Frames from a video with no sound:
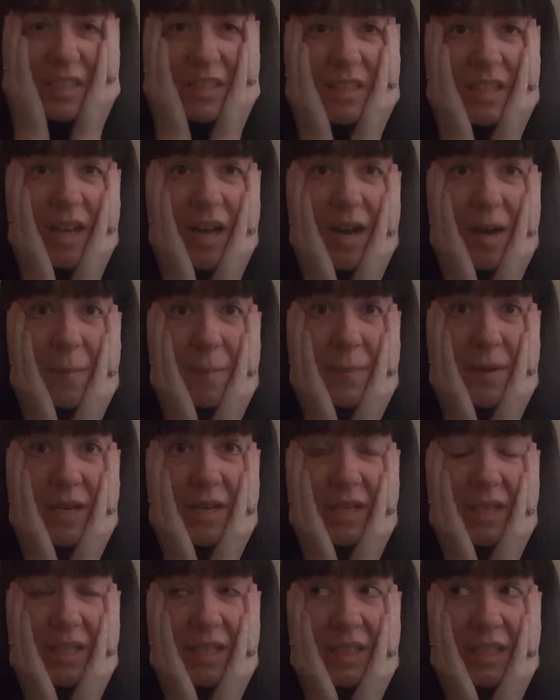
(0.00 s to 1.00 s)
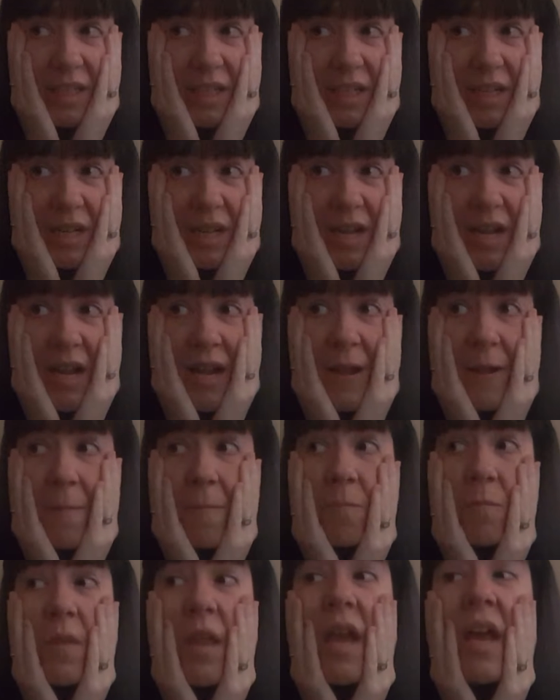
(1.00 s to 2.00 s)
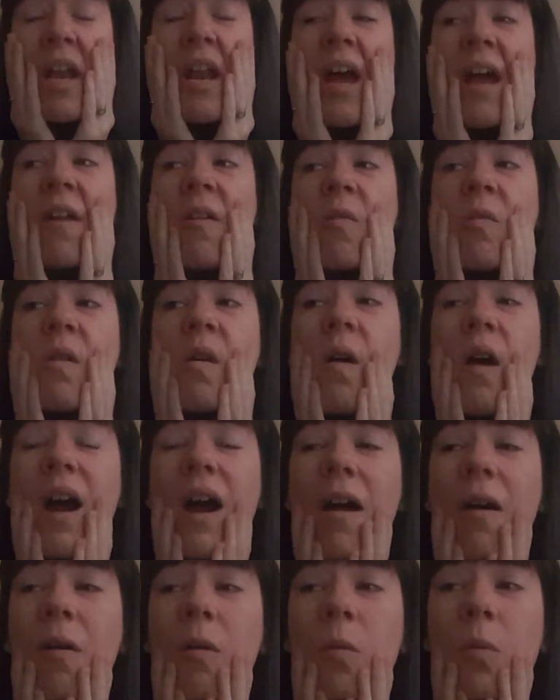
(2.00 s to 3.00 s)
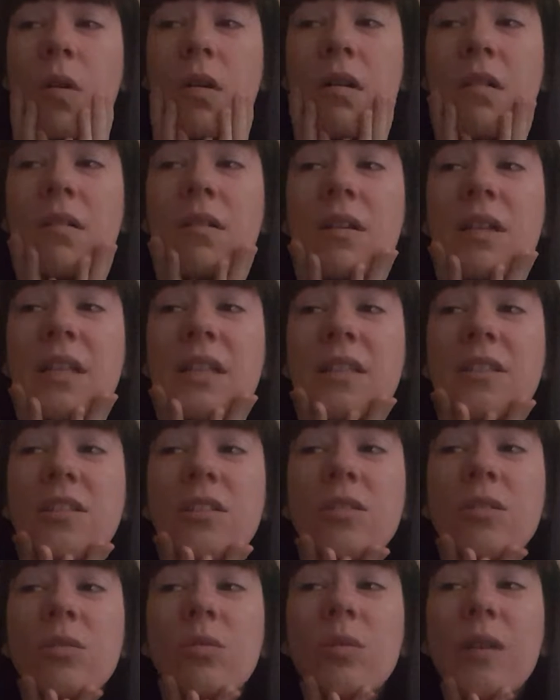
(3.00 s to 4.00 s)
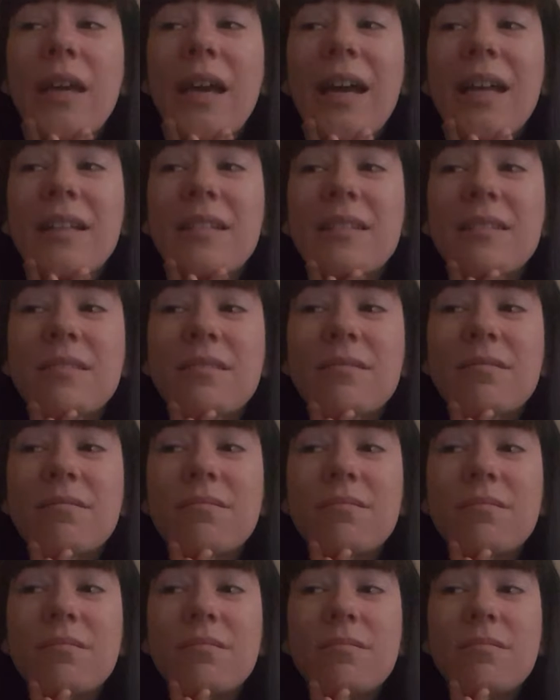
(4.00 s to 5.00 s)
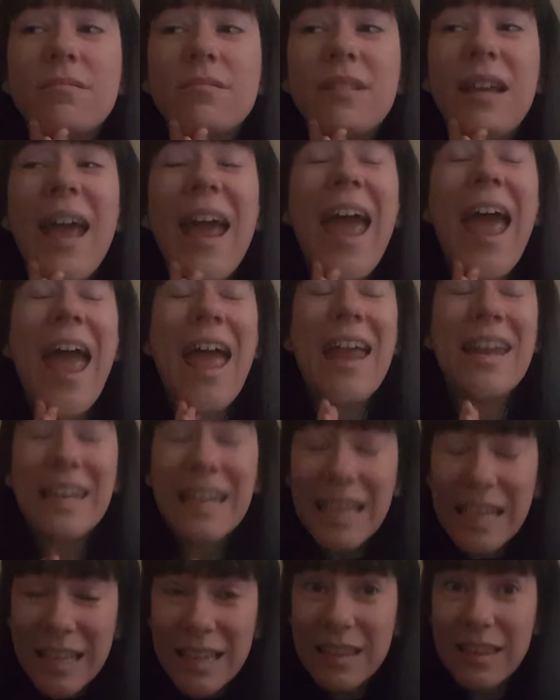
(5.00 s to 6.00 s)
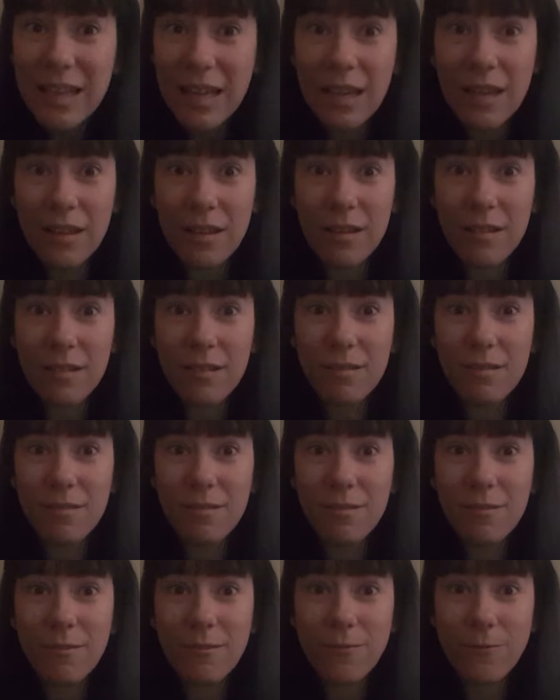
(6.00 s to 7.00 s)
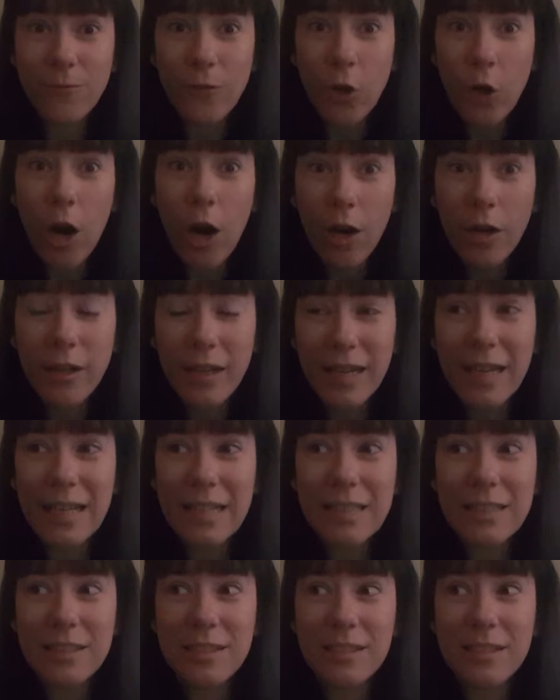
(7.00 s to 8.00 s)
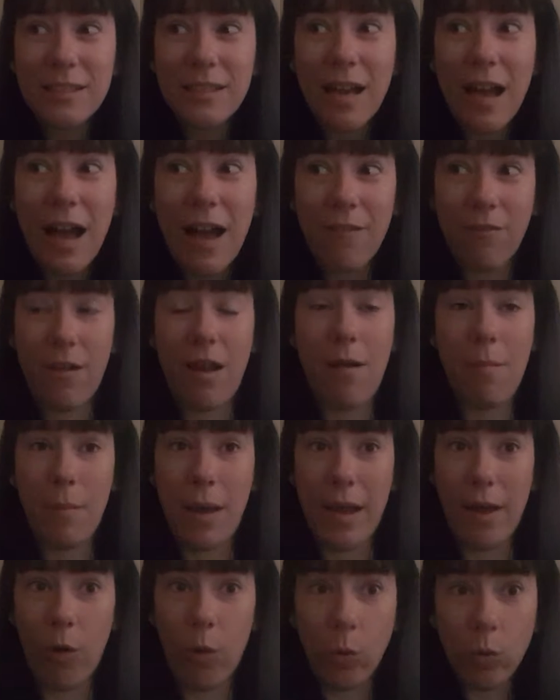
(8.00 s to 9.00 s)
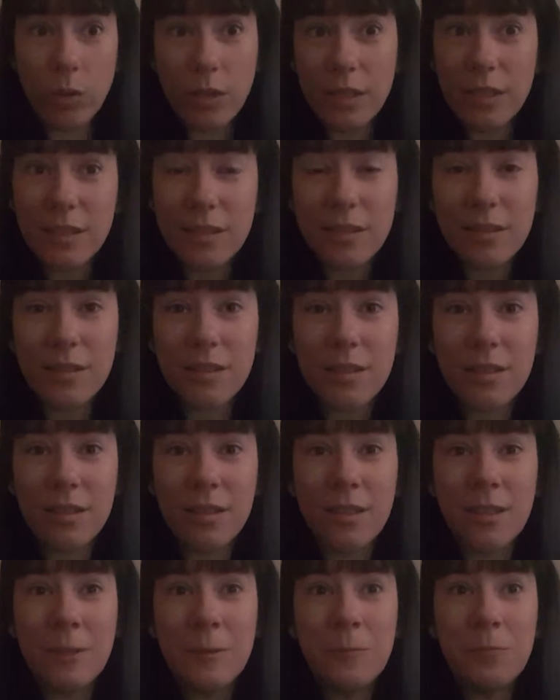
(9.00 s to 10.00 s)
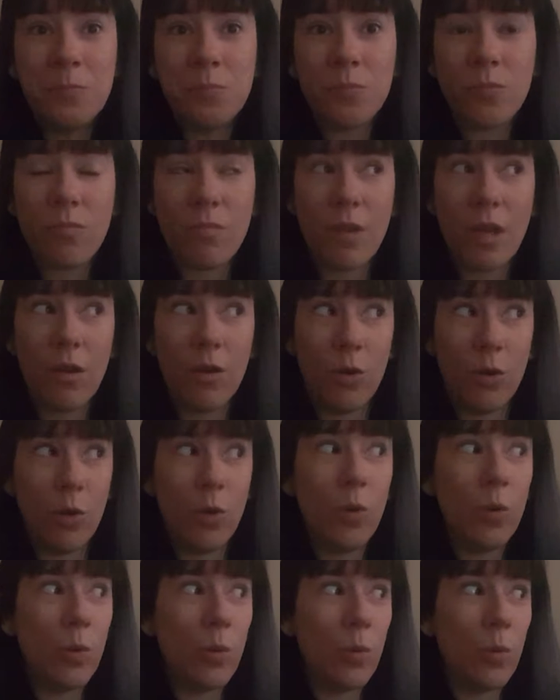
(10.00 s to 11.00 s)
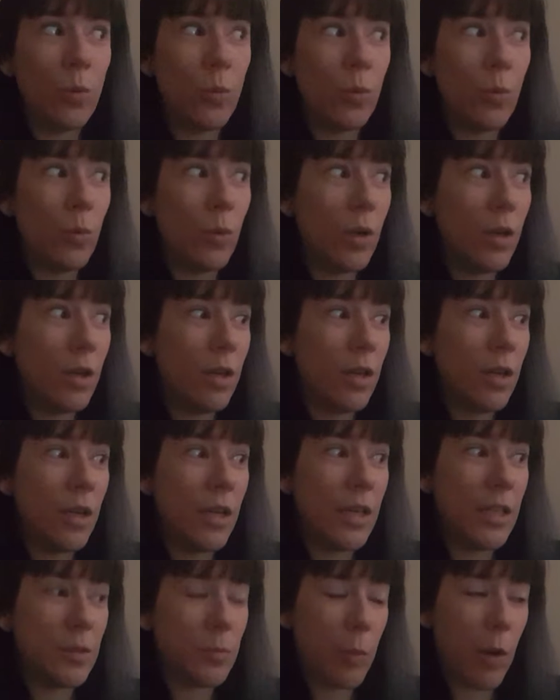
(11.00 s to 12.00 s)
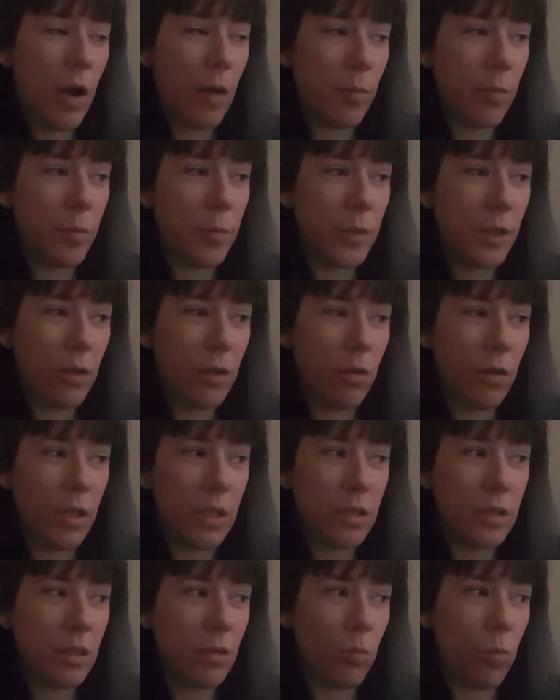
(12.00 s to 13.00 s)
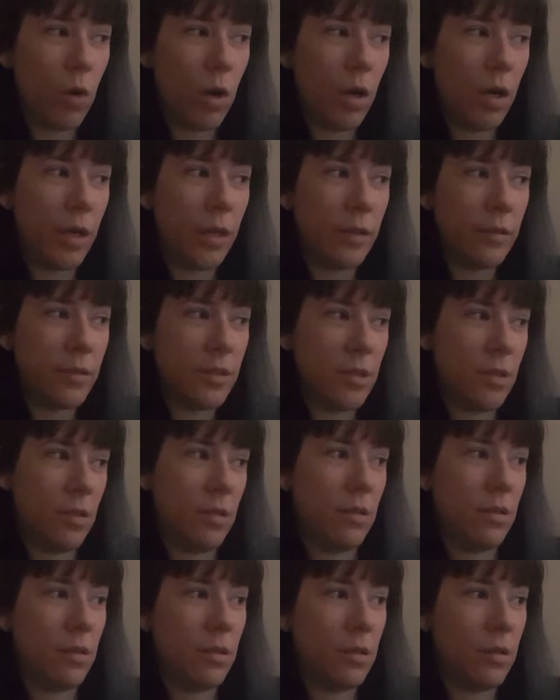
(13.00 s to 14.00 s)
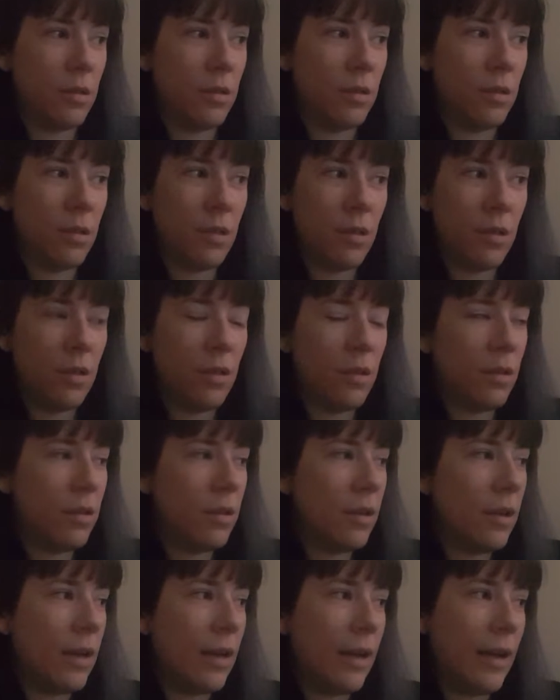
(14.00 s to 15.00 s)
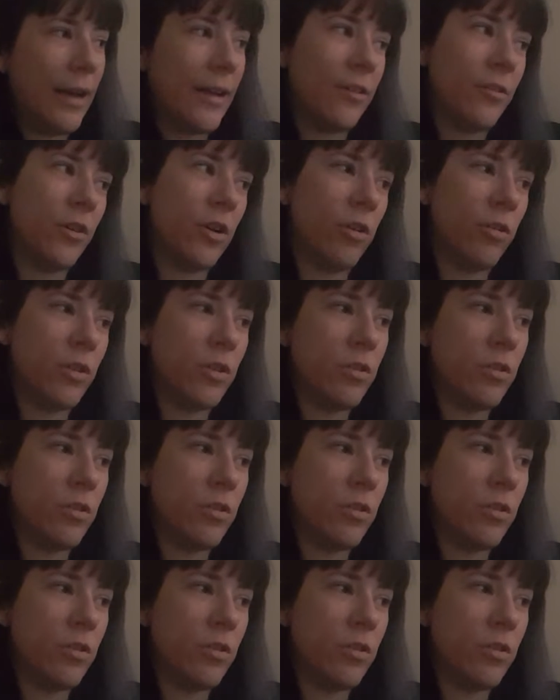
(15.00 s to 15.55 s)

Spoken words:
is coming. And I don't know how we're going to get anything for our kids. I've got my oldest, who is probably going to want, I don't know,